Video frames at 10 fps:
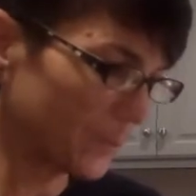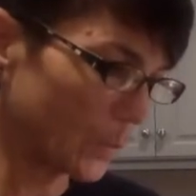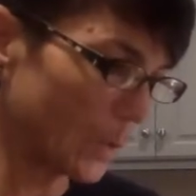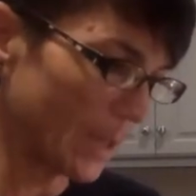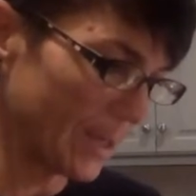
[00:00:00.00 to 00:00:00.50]

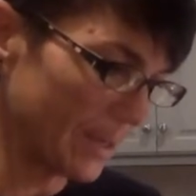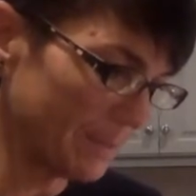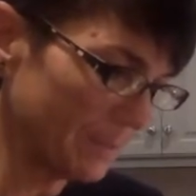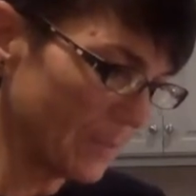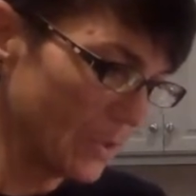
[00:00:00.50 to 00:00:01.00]

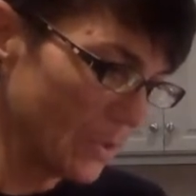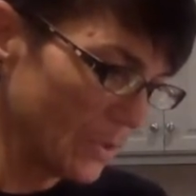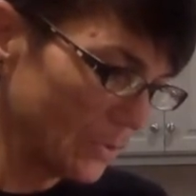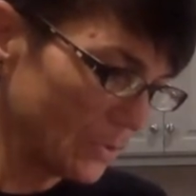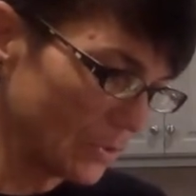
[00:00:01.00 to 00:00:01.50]
okay?
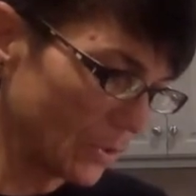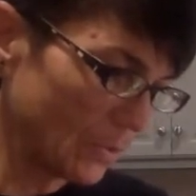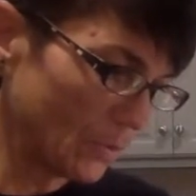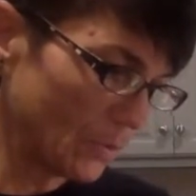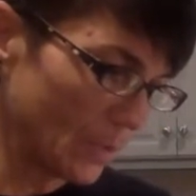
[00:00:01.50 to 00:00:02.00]

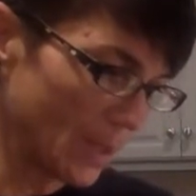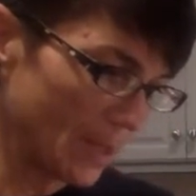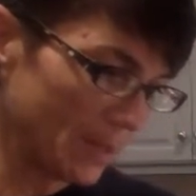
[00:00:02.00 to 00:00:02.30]
So,